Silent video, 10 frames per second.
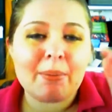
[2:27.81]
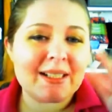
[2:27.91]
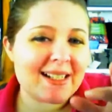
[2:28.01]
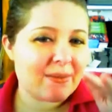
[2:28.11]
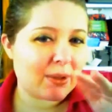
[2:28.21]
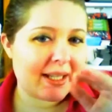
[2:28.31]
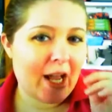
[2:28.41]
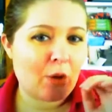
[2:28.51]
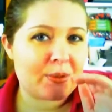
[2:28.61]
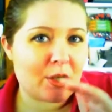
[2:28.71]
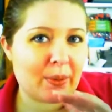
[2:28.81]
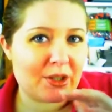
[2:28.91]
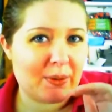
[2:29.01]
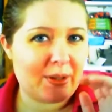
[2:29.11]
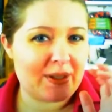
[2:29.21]
but it doesn't really help so
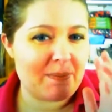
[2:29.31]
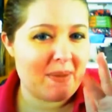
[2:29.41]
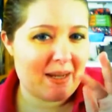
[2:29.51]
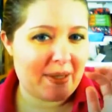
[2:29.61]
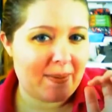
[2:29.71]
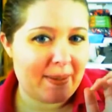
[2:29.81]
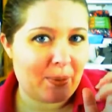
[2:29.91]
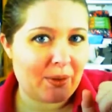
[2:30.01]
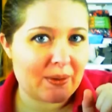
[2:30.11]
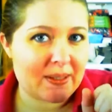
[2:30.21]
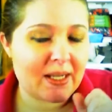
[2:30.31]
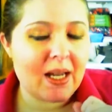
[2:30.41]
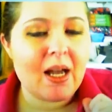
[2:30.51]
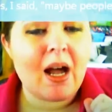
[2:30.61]
much with those maybe peoples.